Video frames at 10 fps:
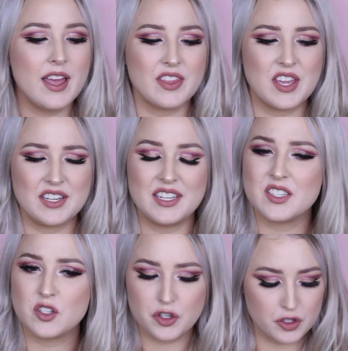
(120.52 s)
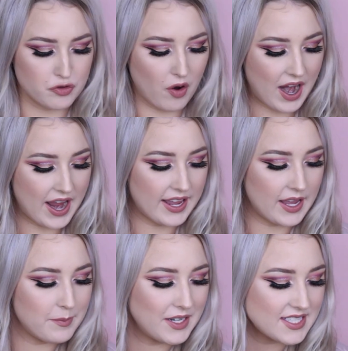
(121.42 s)
that isn't too
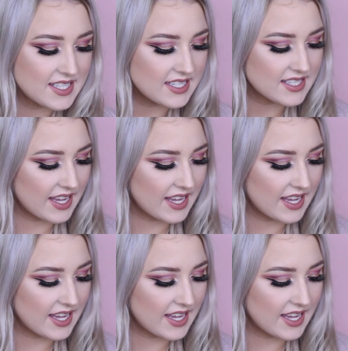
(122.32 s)
drying. I mean, it says